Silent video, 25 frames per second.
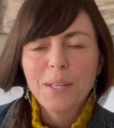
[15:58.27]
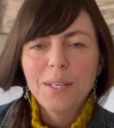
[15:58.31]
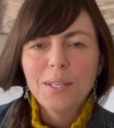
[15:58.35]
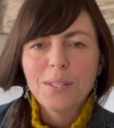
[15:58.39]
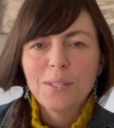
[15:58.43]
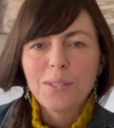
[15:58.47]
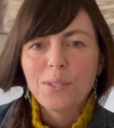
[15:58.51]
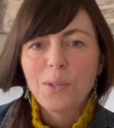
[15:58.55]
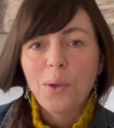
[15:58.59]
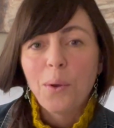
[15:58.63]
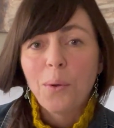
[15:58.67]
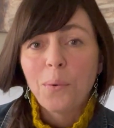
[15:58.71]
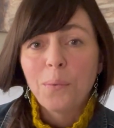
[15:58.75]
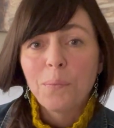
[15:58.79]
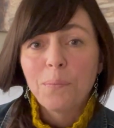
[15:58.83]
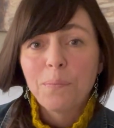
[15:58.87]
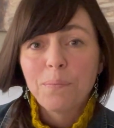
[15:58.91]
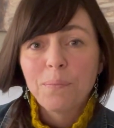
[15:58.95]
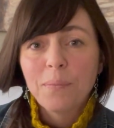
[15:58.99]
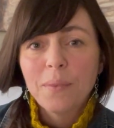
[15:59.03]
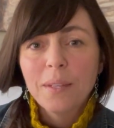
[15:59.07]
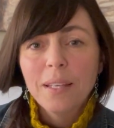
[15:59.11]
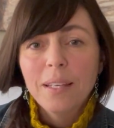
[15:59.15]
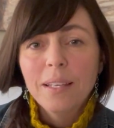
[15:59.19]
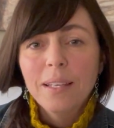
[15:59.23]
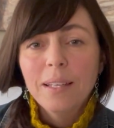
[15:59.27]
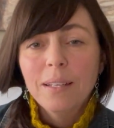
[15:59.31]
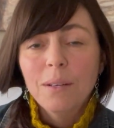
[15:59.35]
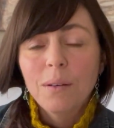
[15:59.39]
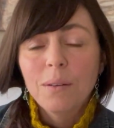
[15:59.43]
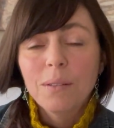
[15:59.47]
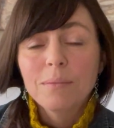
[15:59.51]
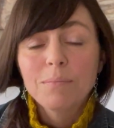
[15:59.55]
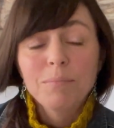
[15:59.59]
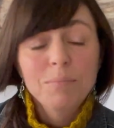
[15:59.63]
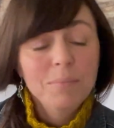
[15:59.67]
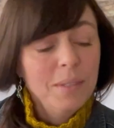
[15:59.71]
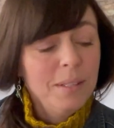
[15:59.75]
So
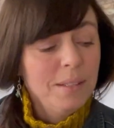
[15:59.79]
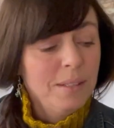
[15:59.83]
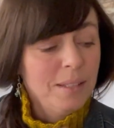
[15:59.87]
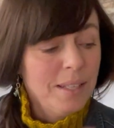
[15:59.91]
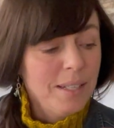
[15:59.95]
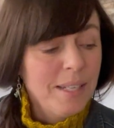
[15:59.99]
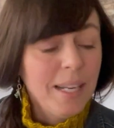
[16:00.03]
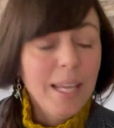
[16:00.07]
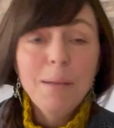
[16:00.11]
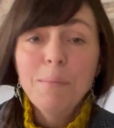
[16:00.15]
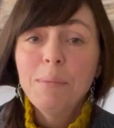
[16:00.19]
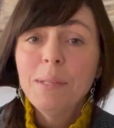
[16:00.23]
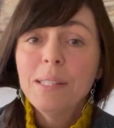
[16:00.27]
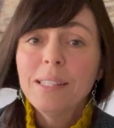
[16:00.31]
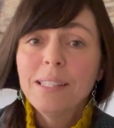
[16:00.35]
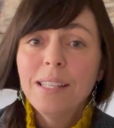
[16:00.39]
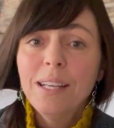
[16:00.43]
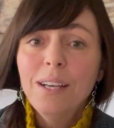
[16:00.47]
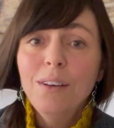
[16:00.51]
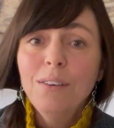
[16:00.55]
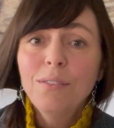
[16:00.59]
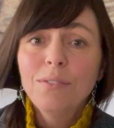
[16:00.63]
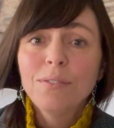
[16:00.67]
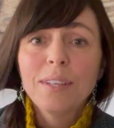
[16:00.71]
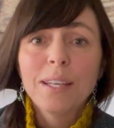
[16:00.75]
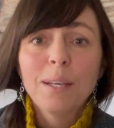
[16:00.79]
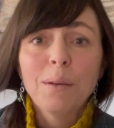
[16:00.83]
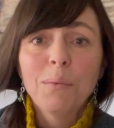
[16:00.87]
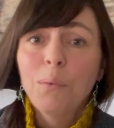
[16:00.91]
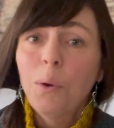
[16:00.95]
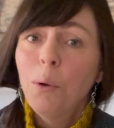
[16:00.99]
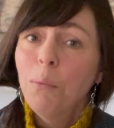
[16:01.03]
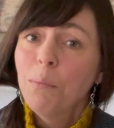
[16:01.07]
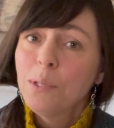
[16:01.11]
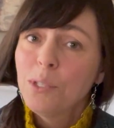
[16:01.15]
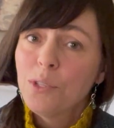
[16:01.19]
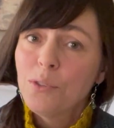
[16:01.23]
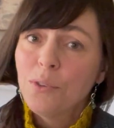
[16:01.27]
the name itself, it
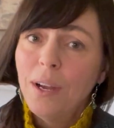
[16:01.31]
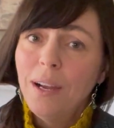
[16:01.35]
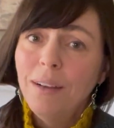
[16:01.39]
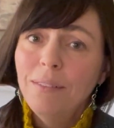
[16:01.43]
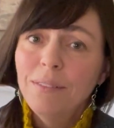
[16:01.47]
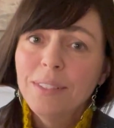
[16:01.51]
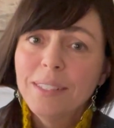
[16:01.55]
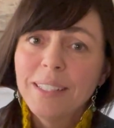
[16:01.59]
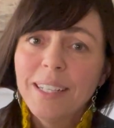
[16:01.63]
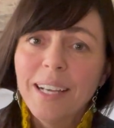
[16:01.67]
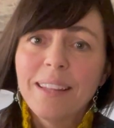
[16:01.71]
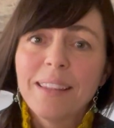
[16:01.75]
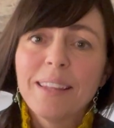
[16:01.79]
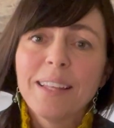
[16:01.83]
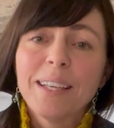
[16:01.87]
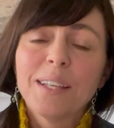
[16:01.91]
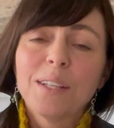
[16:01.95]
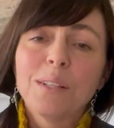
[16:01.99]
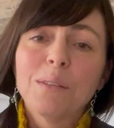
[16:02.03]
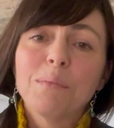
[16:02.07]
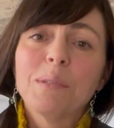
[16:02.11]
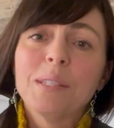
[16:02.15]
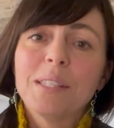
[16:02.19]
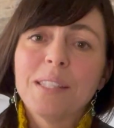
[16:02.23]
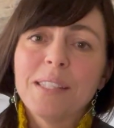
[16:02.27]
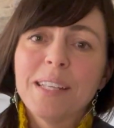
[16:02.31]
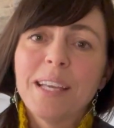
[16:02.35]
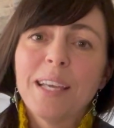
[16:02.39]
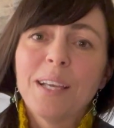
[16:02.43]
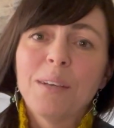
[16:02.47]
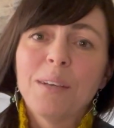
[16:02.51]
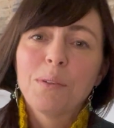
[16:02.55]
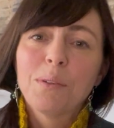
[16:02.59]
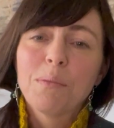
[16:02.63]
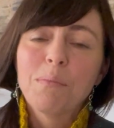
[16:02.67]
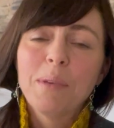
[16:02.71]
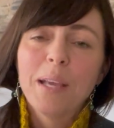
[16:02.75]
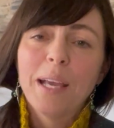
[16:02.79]
won't be traveling. I think it'll be staying
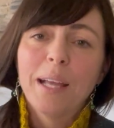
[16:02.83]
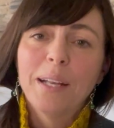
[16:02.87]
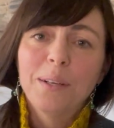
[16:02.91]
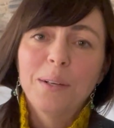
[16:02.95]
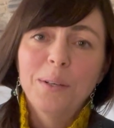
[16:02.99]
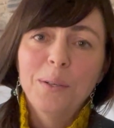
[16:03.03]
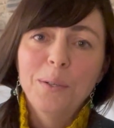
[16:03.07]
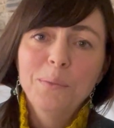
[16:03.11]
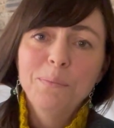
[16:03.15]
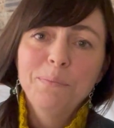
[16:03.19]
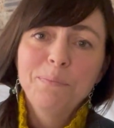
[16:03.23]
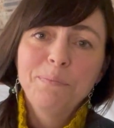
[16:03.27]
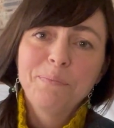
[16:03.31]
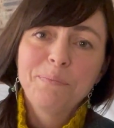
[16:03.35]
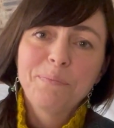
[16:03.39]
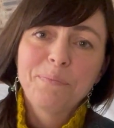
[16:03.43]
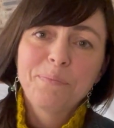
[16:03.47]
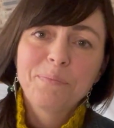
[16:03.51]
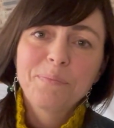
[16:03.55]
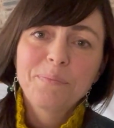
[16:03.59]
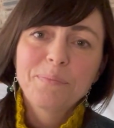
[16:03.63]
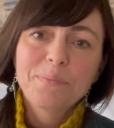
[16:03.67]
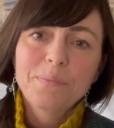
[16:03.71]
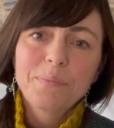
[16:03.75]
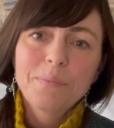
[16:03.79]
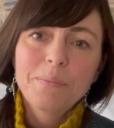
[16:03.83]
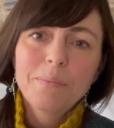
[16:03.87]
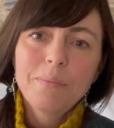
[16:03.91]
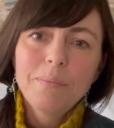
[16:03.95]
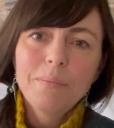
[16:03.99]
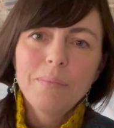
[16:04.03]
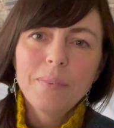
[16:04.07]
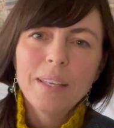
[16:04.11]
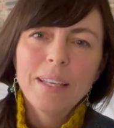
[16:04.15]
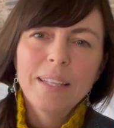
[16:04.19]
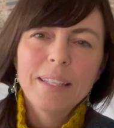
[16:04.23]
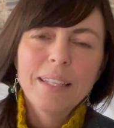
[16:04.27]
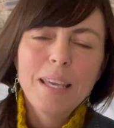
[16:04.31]
me at home
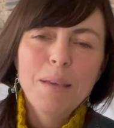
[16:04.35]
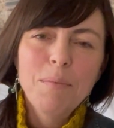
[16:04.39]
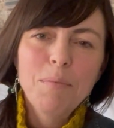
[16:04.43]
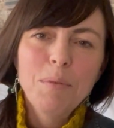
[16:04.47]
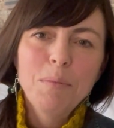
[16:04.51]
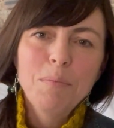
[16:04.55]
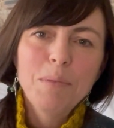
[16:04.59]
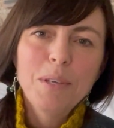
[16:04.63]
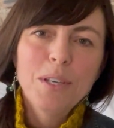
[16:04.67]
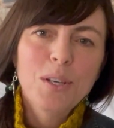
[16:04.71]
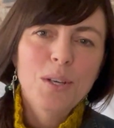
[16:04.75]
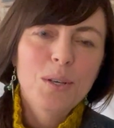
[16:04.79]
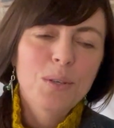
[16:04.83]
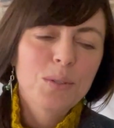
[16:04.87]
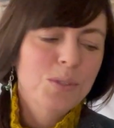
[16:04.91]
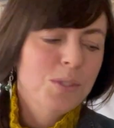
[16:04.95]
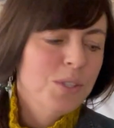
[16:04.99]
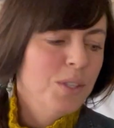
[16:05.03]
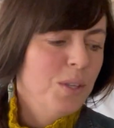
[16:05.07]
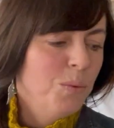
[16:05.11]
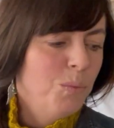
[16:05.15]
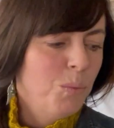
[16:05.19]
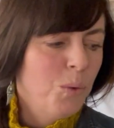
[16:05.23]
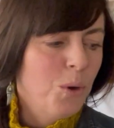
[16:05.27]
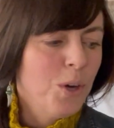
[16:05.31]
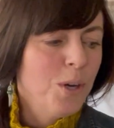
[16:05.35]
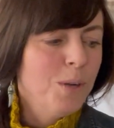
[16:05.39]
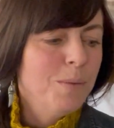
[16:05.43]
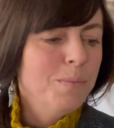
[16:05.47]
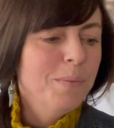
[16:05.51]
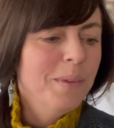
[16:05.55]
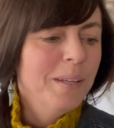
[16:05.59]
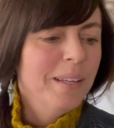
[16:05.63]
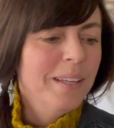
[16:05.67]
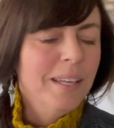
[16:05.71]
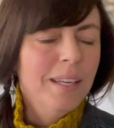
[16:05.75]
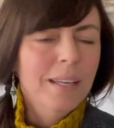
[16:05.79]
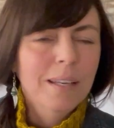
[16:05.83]
and keeping me cozy and warm.
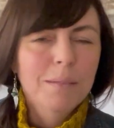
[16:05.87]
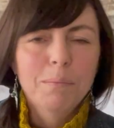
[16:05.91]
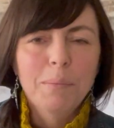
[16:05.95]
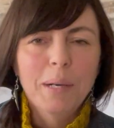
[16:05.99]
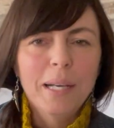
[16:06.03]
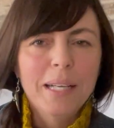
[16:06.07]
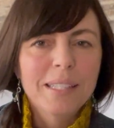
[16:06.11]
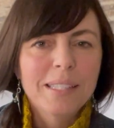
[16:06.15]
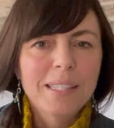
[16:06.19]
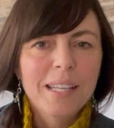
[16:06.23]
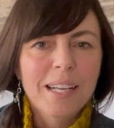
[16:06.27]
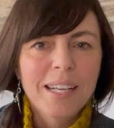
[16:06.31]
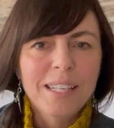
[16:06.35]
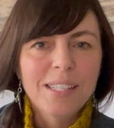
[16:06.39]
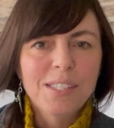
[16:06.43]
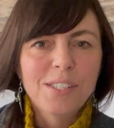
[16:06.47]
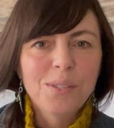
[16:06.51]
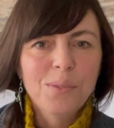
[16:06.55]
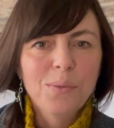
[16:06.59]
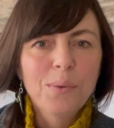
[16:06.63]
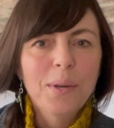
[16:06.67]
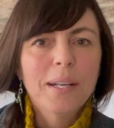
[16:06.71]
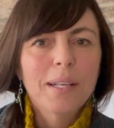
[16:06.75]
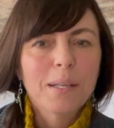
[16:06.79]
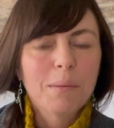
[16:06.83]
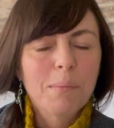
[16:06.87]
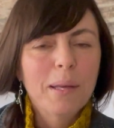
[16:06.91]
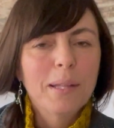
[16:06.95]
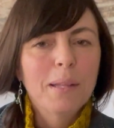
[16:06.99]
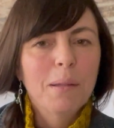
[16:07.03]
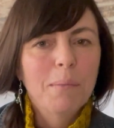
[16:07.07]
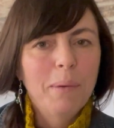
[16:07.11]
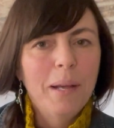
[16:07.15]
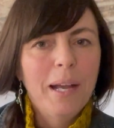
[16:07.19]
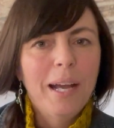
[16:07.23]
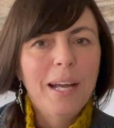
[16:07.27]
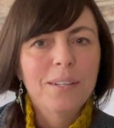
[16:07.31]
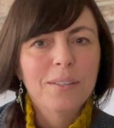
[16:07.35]
But I do recommend the
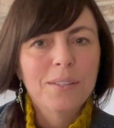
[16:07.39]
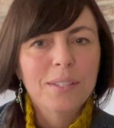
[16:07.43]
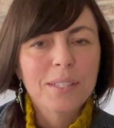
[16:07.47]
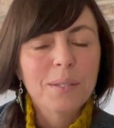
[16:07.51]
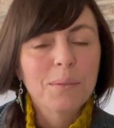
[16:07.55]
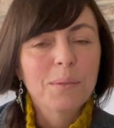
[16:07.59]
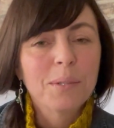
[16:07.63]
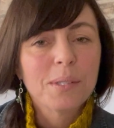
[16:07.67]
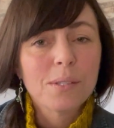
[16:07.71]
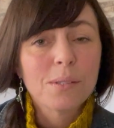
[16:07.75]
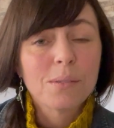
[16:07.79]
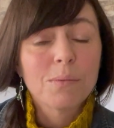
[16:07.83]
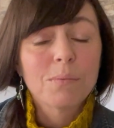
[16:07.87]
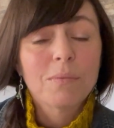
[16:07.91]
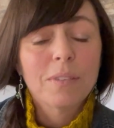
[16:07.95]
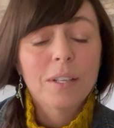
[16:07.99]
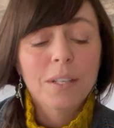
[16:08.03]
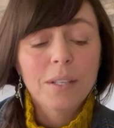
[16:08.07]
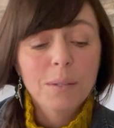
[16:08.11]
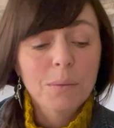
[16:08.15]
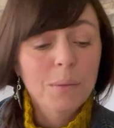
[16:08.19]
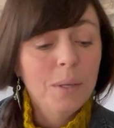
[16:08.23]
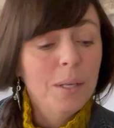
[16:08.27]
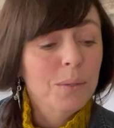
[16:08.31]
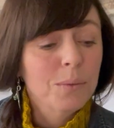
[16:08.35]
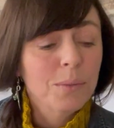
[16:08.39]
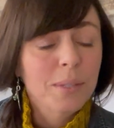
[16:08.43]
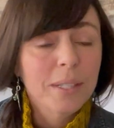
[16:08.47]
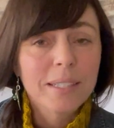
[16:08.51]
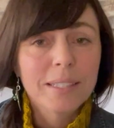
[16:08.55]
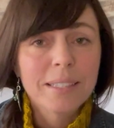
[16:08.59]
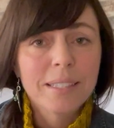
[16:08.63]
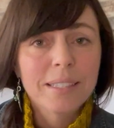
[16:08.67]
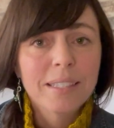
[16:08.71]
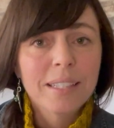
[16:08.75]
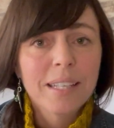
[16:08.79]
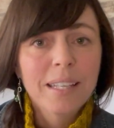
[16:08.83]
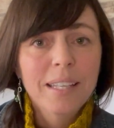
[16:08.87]
pattern. It was very well
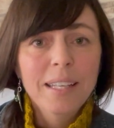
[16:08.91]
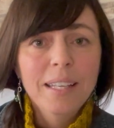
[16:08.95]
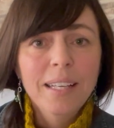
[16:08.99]
written.